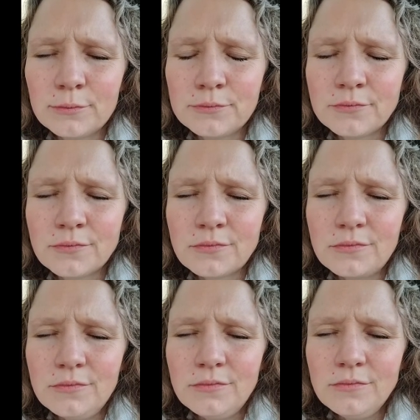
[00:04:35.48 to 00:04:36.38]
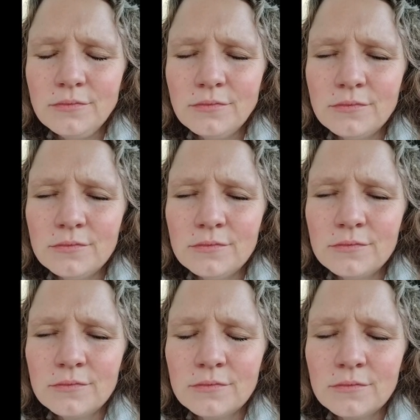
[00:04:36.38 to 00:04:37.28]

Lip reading: [no speech]